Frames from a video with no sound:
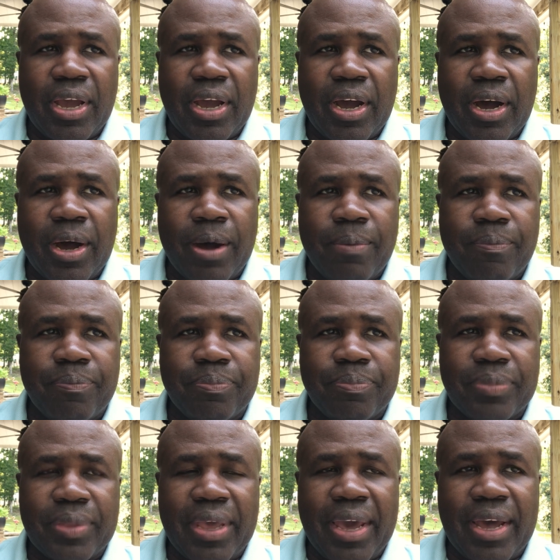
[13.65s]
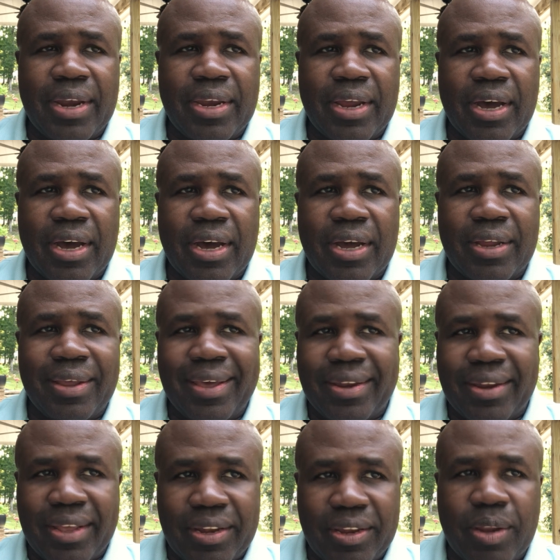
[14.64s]
um, and uh,
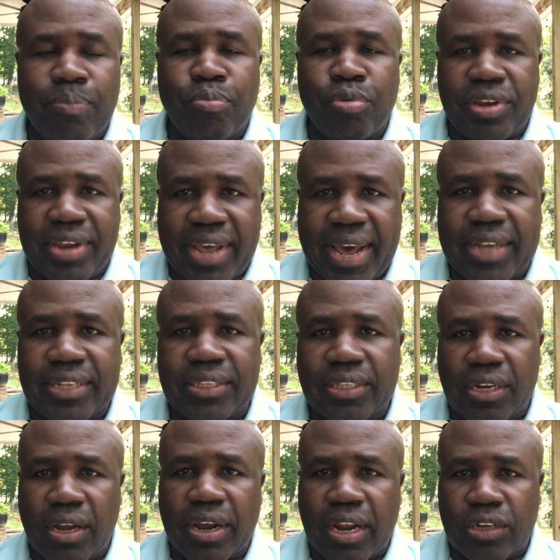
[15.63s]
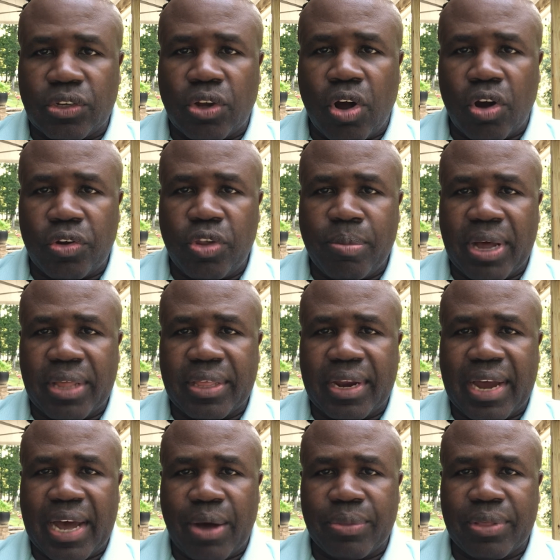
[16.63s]
it, it, it, protects the lung, and I'll talk to you about that,
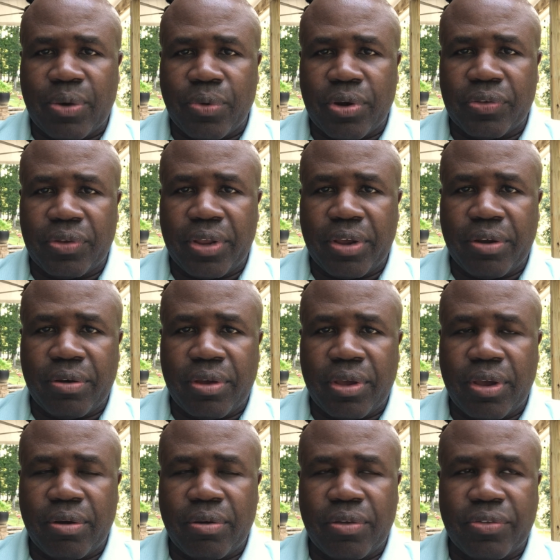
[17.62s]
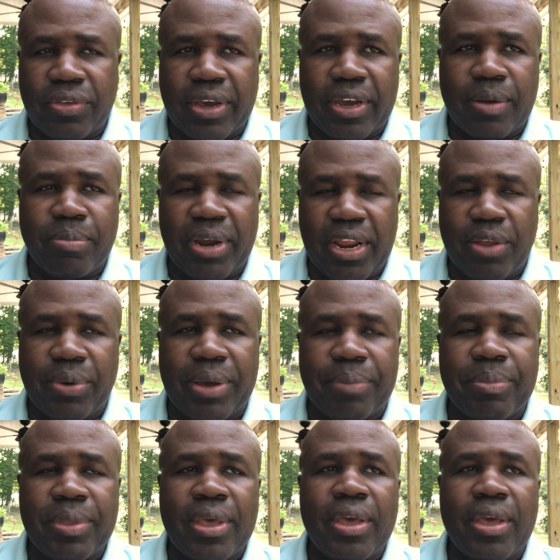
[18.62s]
how that works in here, here in a second. But anyway,